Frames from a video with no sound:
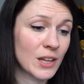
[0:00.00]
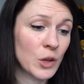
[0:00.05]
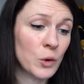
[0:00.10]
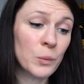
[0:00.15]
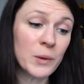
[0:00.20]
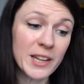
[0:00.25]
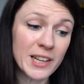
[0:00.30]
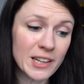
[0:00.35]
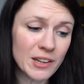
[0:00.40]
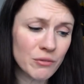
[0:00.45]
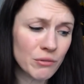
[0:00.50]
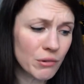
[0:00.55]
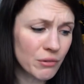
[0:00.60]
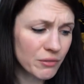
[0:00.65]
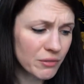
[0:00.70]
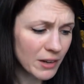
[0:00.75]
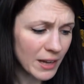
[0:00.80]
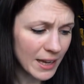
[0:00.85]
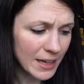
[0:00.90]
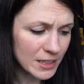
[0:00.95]
Weekly
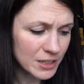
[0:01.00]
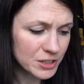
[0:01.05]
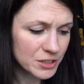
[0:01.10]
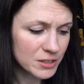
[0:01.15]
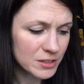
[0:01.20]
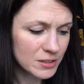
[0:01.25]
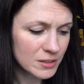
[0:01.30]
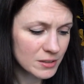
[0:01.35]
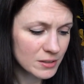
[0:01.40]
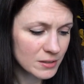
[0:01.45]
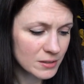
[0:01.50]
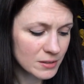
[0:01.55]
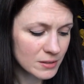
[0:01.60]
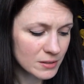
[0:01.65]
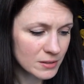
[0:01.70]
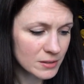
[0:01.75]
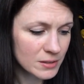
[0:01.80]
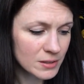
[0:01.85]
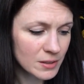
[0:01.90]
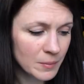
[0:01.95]

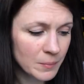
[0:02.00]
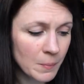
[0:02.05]
reflections.